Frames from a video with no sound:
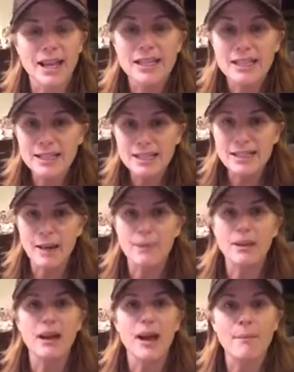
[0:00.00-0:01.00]

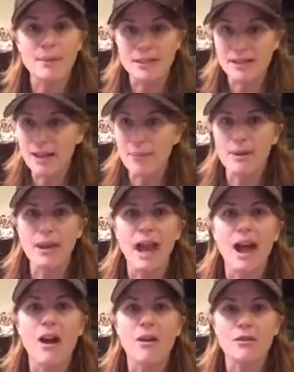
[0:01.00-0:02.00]
stepping up and stepping
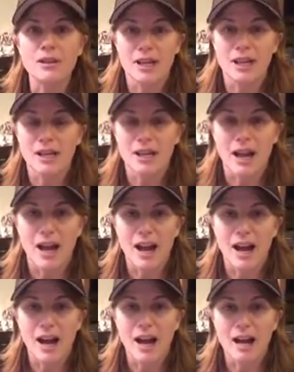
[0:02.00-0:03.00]
out
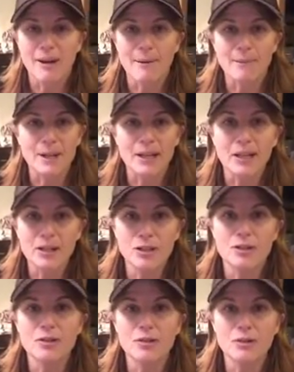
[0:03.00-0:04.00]

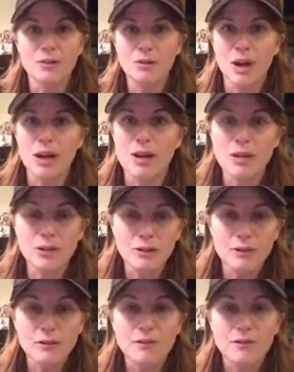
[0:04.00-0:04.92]
into a new